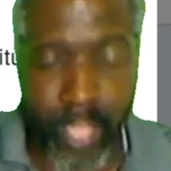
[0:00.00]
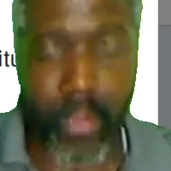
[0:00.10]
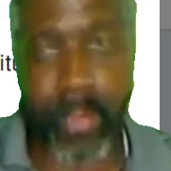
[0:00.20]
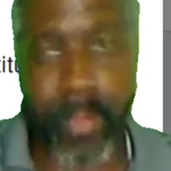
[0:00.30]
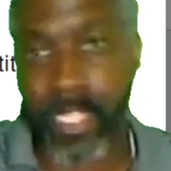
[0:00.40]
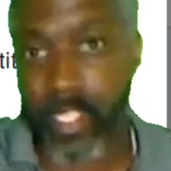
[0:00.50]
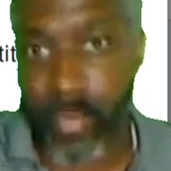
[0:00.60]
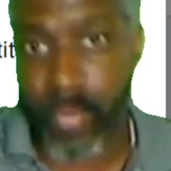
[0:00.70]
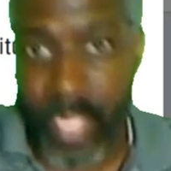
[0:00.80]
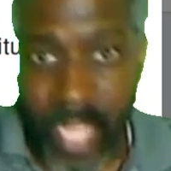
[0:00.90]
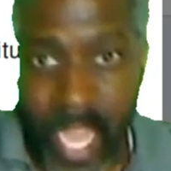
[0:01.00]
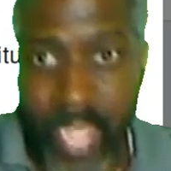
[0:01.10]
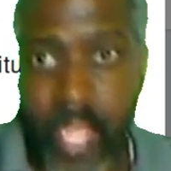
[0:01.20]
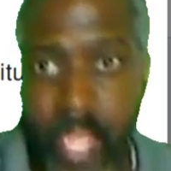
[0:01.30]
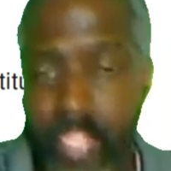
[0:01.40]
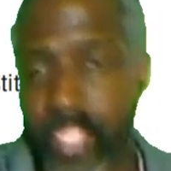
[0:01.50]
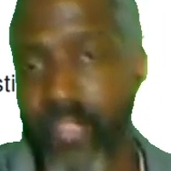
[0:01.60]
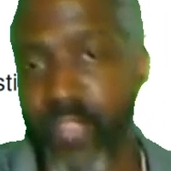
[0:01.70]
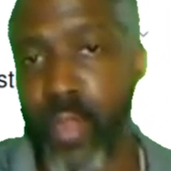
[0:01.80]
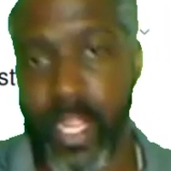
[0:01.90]
Coinbase is doing a lot just
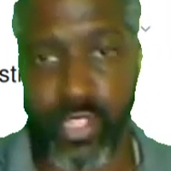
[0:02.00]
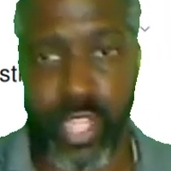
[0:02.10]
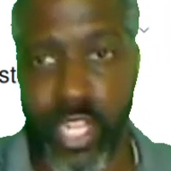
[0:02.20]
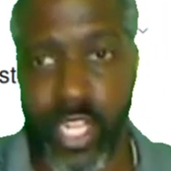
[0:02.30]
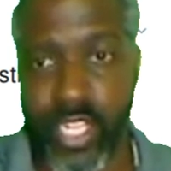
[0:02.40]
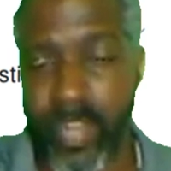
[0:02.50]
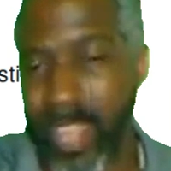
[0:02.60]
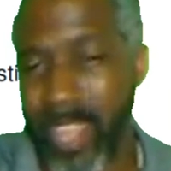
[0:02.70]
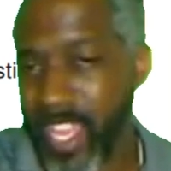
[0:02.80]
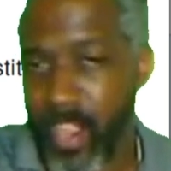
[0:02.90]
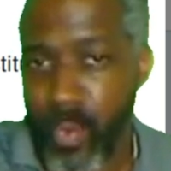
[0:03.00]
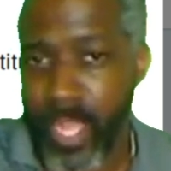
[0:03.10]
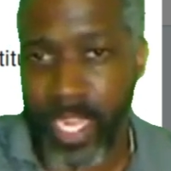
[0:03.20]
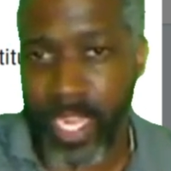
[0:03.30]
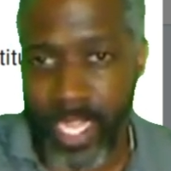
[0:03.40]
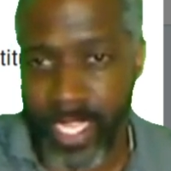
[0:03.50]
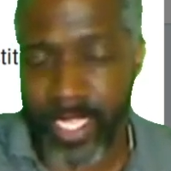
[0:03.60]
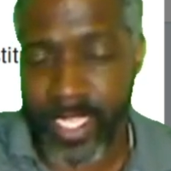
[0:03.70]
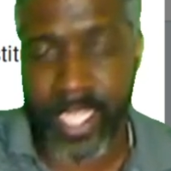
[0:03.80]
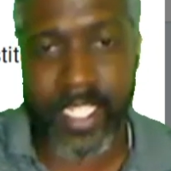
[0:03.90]
for introduction and making it quick and
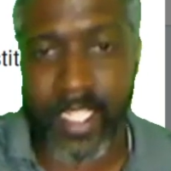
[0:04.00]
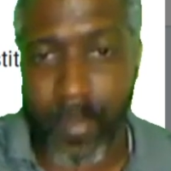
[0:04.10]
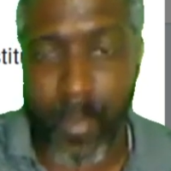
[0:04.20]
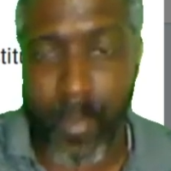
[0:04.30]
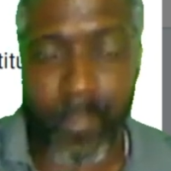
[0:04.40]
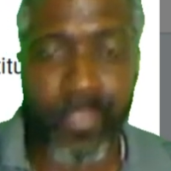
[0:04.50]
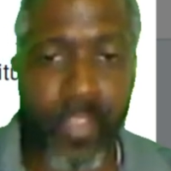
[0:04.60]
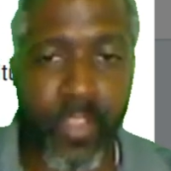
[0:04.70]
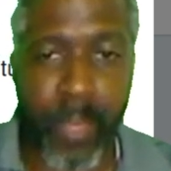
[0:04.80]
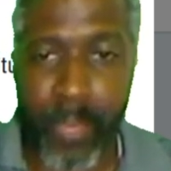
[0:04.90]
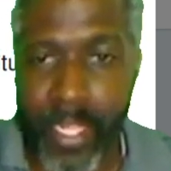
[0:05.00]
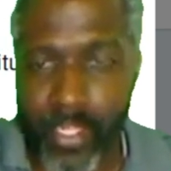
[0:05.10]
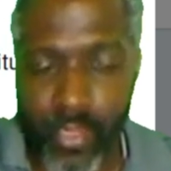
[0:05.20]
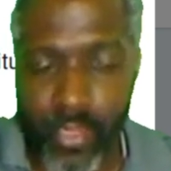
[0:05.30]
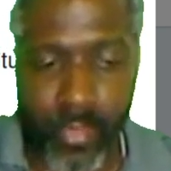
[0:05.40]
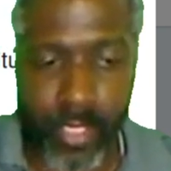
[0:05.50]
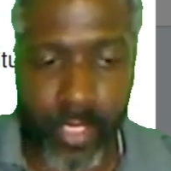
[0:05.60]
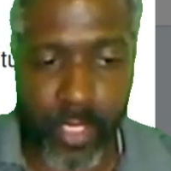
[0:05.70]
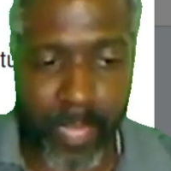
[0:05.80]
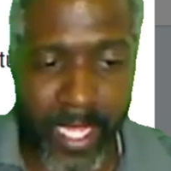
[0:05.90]
easy and simple for people to enter the crypto
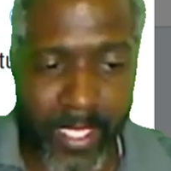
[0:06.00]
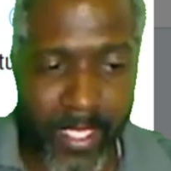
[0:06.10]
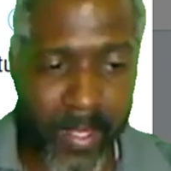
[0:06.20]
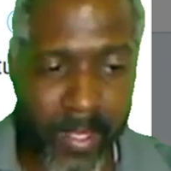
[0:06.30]
space.